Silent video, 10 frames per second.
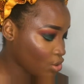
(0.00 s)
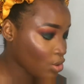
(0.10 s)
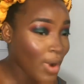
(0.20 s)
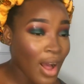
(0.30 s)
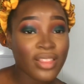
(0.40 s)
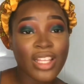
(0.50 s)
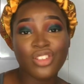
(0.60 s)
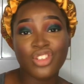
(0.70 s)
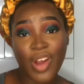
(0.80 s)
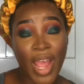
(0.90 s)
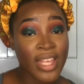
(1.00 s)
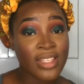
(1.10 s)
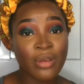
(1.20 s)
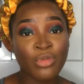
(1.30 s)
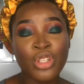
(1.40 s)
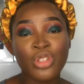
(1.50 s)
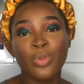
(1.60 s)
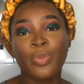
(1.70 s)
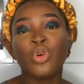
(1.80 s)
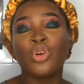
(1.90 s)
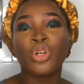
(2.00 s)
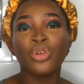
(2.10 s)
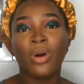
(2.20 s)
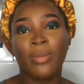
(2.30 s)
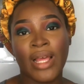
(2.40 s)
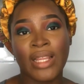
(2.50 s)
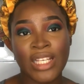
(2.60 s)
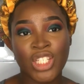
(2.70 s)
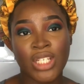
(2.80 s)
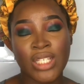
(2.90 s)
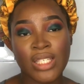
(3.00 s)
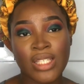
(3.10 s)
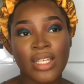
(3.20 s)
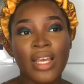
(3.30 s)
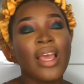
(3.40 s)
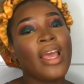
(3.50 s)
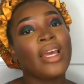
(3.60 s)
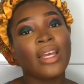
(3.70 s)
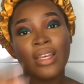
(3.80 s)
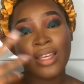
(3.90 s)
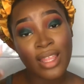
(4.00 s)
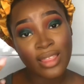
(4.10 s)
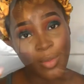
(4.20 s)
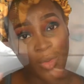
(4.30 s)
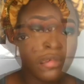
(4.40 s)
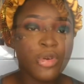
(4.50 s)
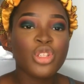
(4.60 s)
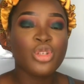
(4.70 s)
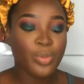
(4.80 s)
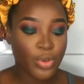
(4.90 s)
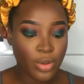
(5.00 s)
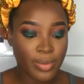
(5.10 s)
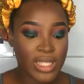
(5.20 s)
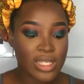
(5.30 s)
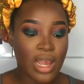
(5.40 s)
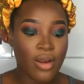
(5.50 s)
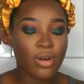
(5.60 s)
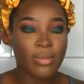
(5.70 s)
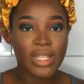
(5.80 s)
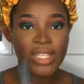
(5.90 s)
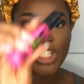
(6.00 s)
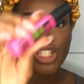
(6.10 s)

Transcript: So while that dries, I'm going to put glue on my lashes. I'm going to put mascara on my